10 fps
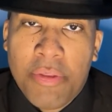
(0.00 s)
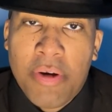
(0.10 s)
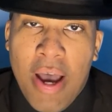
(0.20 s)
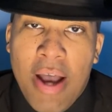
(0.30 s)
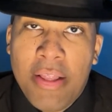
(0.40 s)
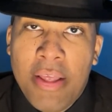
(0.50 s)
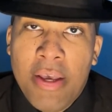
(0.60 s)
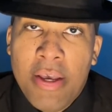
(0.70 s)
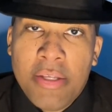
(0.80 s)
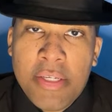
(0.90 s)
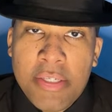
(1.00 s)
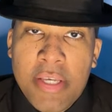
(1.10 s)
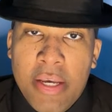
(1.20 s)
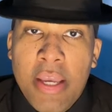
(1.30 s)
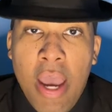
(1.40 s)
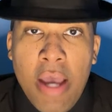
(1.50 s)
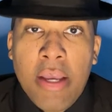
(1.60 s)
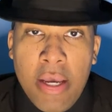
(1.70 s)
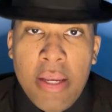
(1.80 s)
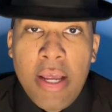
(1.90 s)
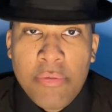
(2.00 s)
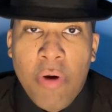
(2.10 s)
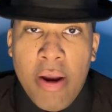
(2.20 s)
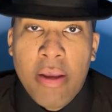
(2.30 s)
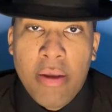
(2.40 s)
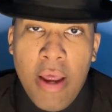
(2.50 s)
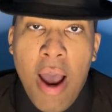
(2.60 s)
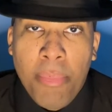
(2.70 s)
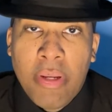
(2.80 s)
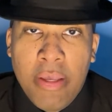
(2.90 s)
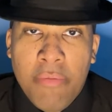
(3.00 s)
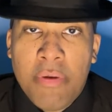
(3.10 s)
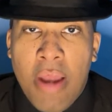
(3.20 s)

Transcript: They're not just saying, yeah, that's right. Yeah, I believe it.